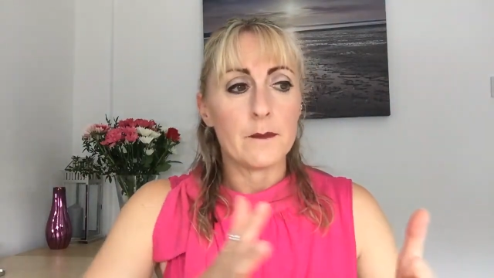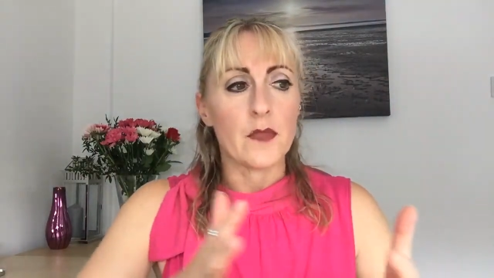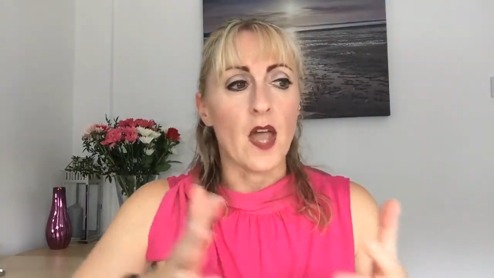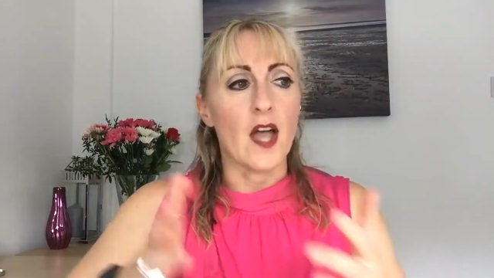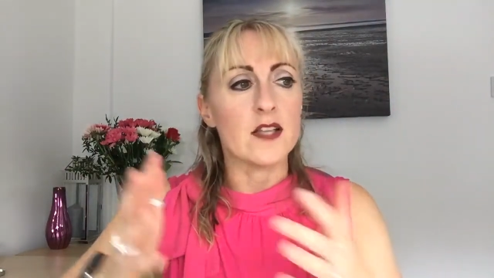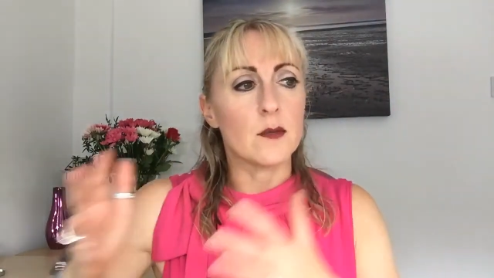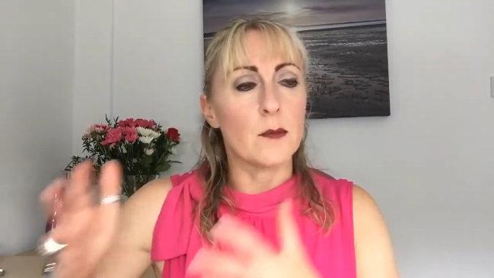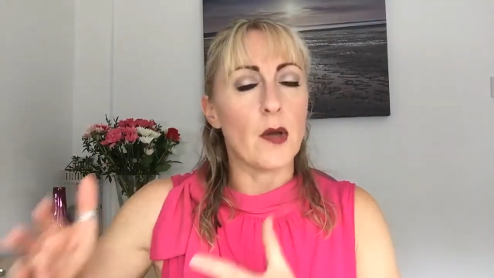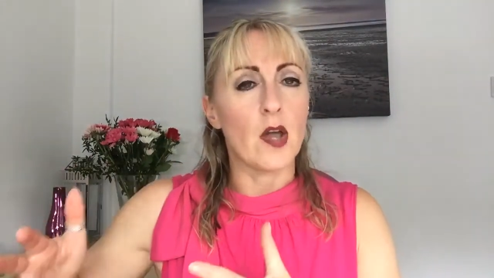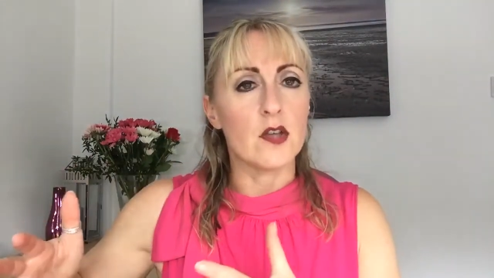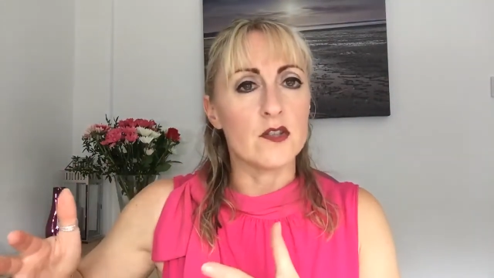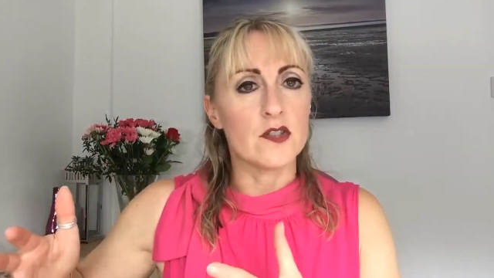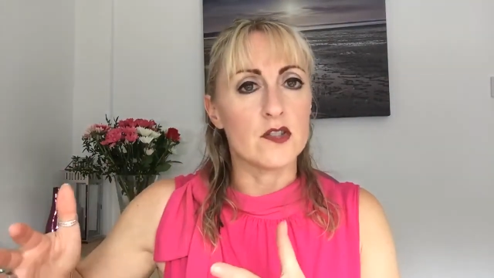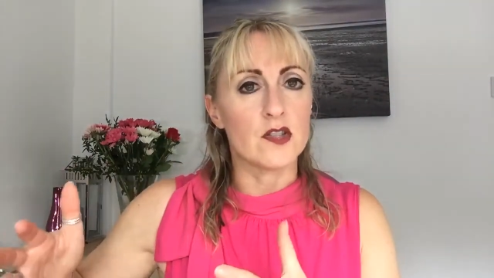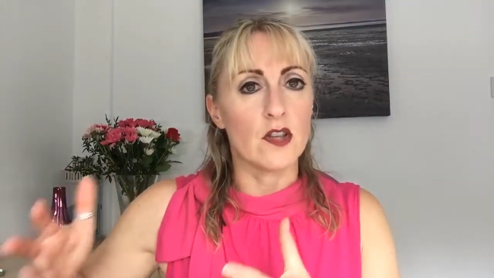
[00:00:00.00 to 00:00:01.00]
as
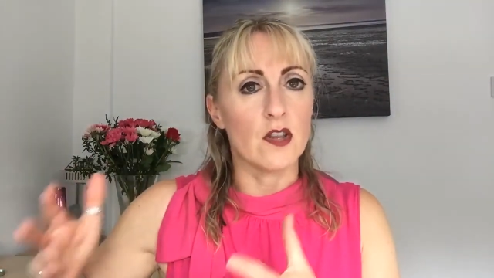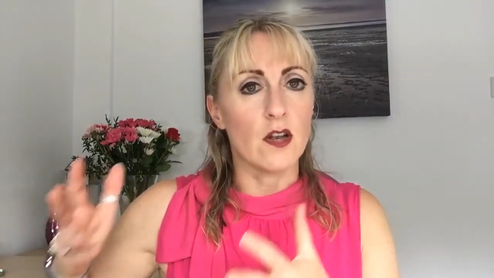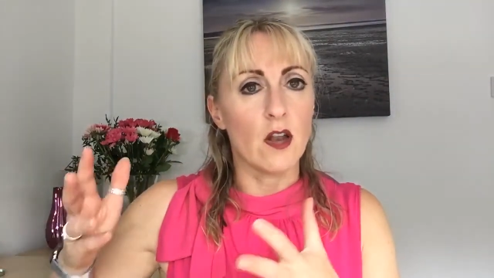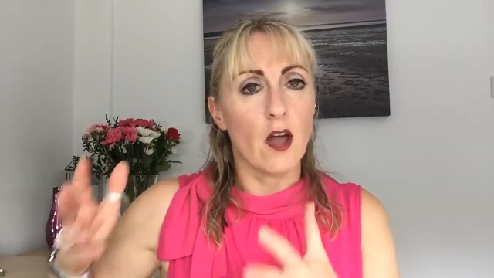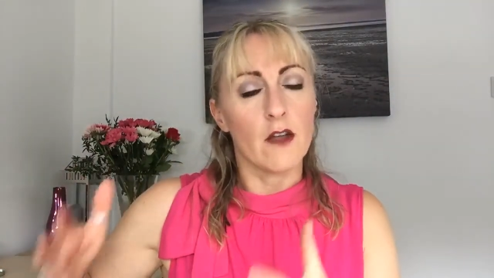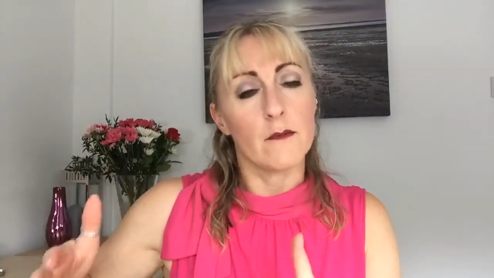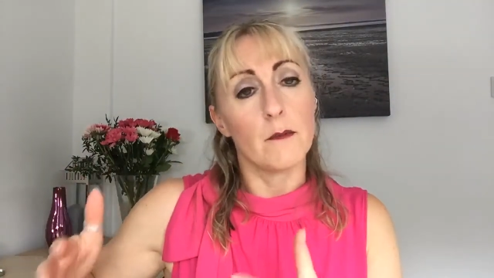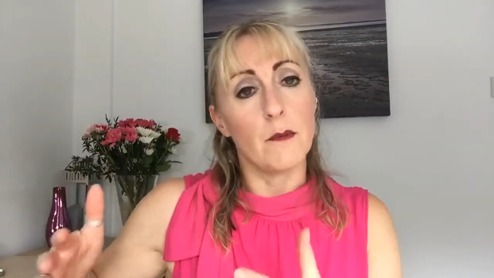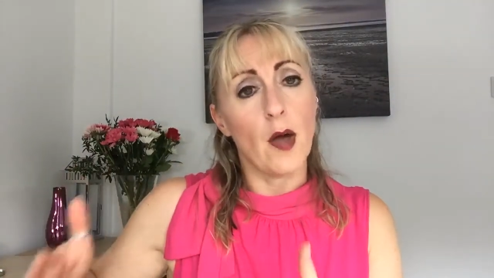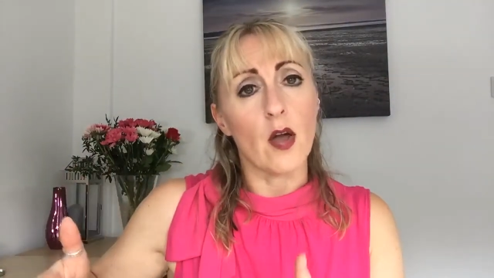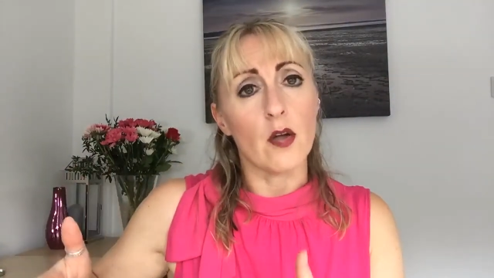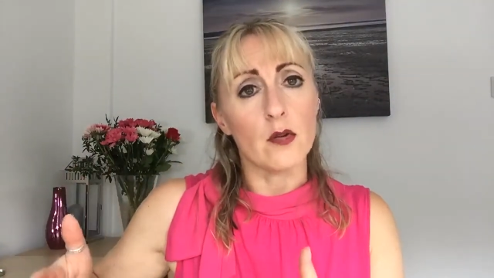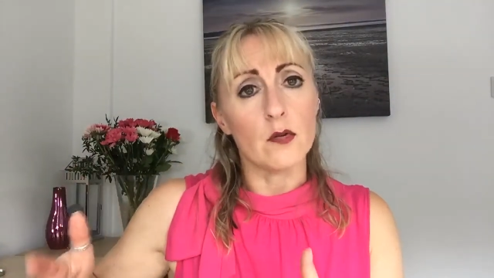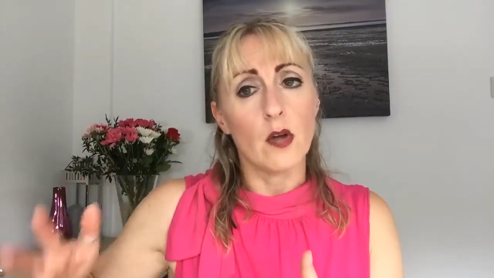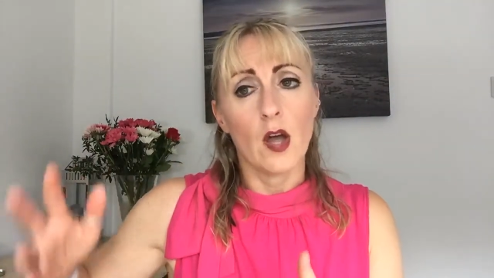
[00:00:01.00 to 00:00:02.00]
opposed to the
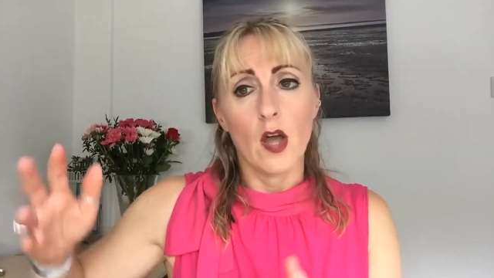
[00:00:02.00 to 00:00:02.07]
lifeboat